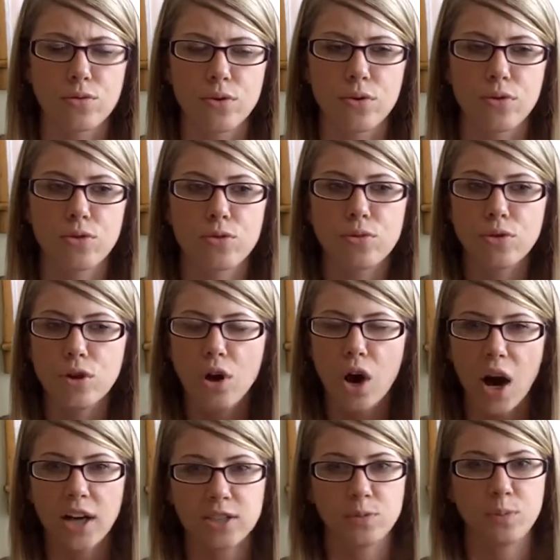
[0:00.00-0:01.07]
the
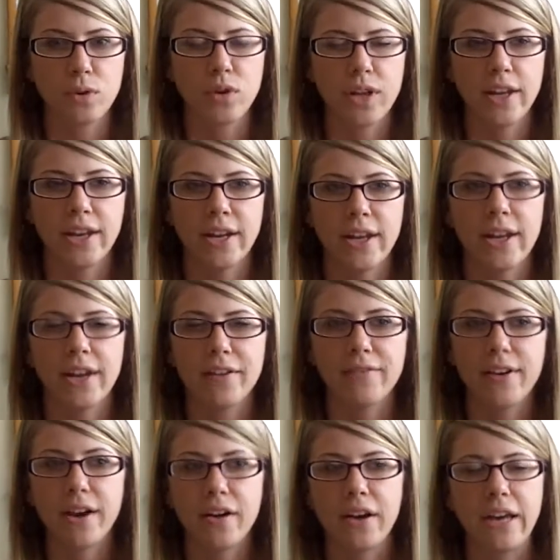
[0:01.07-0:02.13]
gospel in a
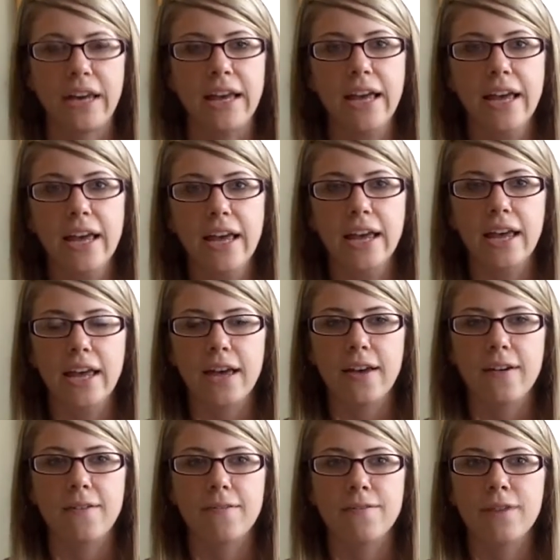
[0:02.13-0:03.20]
very,
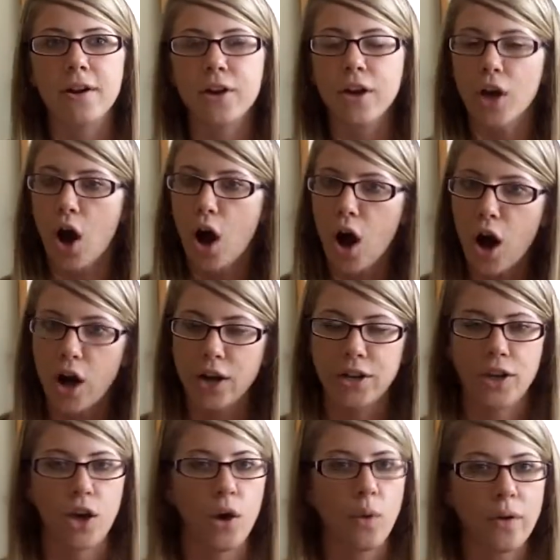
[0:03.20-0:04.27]
very
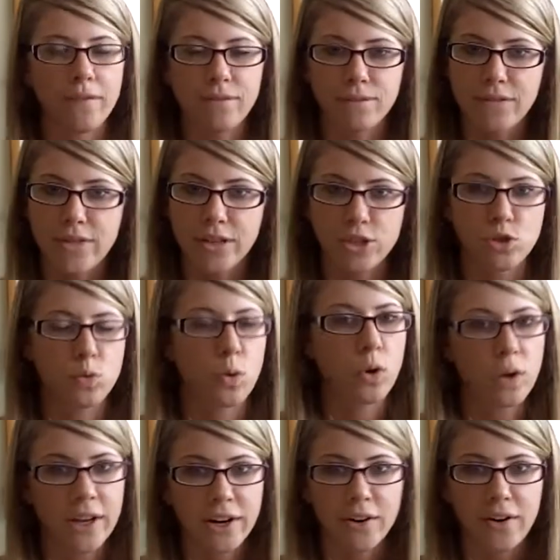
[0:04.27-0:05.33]
audio and
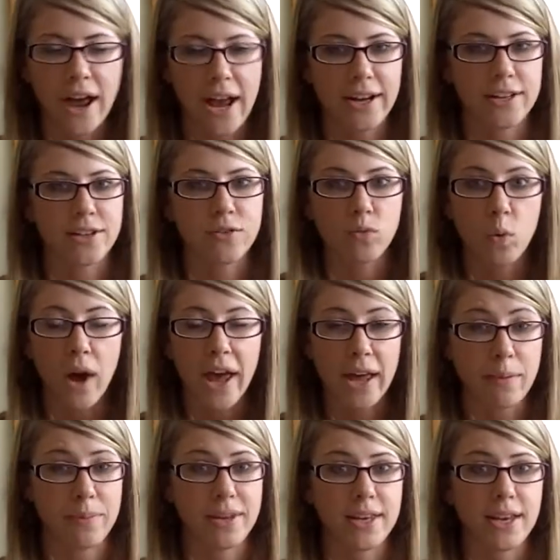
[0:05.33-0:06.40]
visual interactive
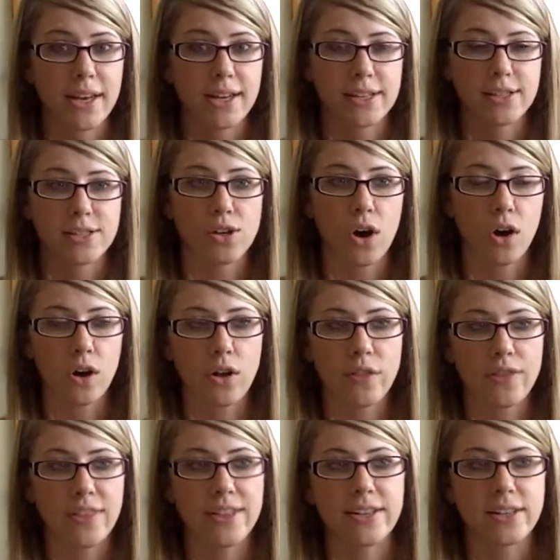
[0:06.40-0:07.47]
way, because
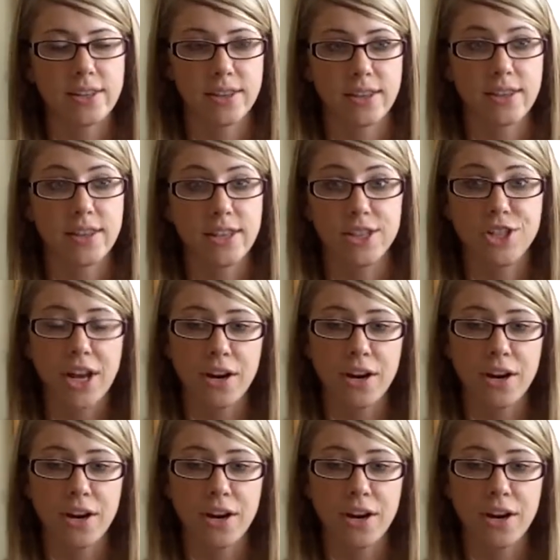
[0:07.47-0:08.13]
the